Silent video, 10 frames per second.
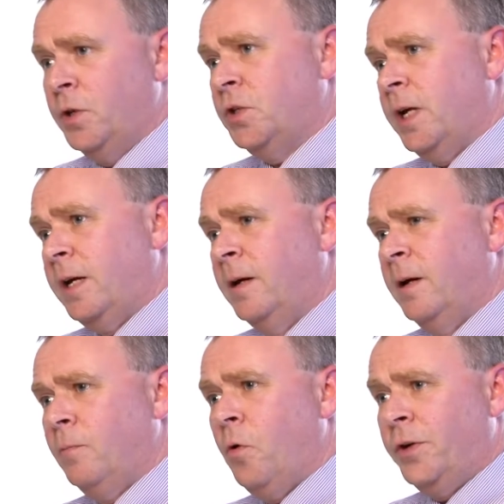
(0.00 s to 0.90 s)
we're seeing
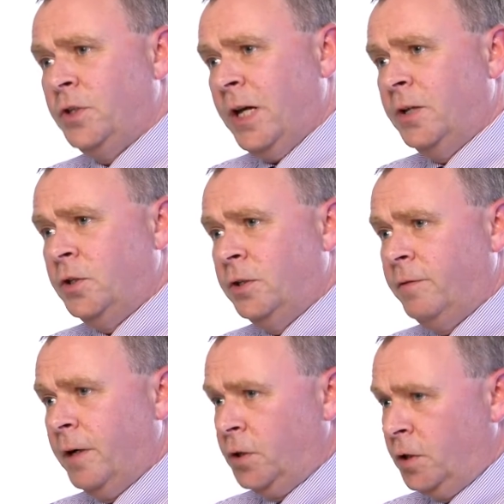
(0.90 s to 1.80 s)
more intelligent
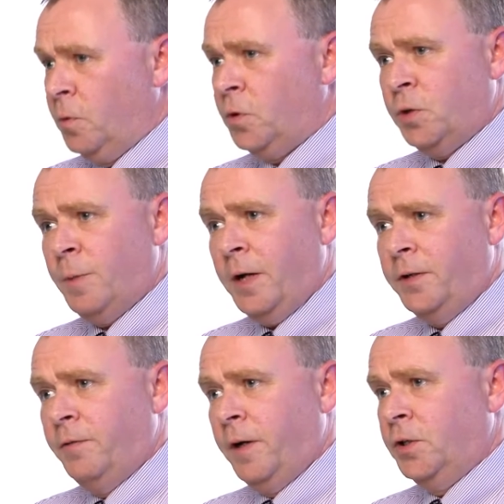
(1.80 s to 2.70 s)
devices, more
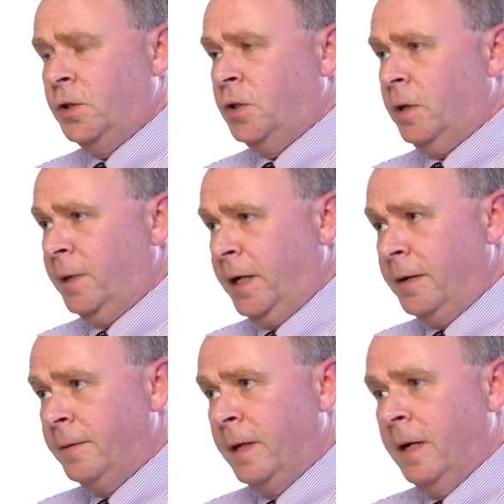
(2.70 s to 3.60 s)
smart devices coming
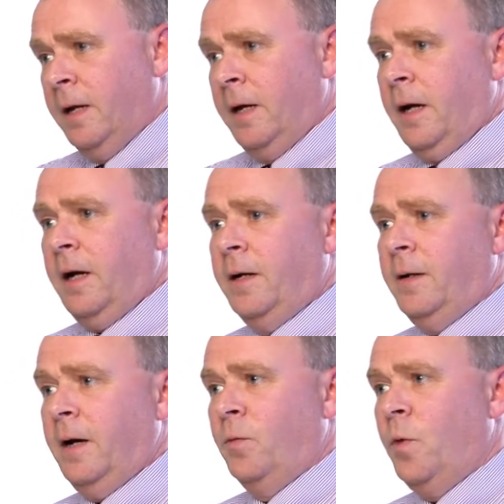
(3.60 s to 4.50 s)
in,
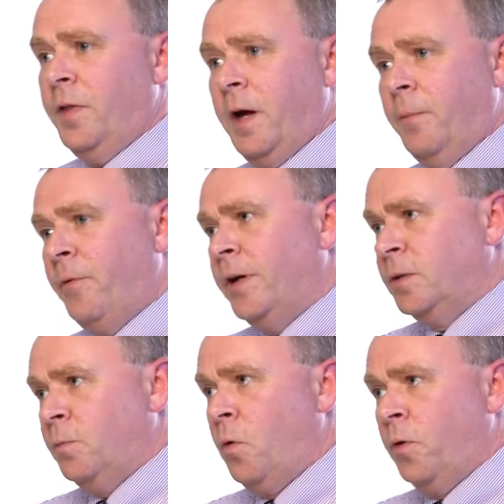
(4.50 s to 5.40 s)
and with that
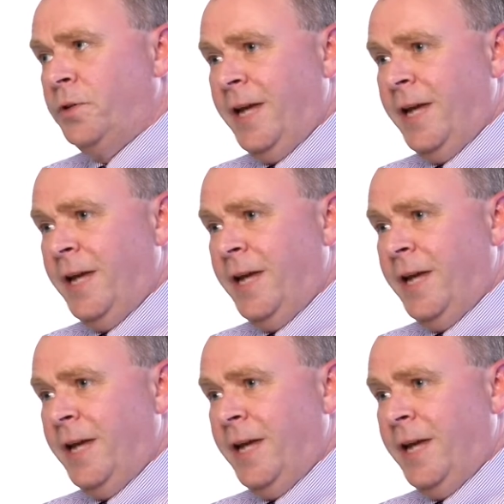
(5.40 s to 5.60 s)
brings more